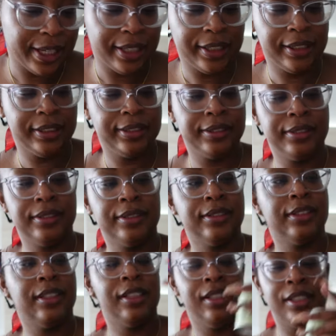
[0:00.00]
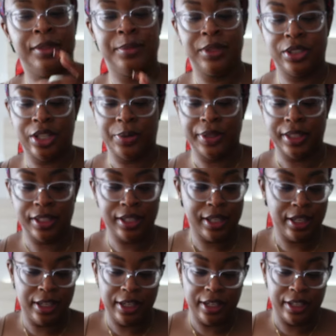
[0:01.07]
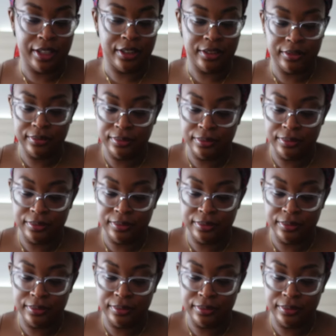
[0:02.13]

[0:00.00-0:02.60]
I'm gonna start with the can.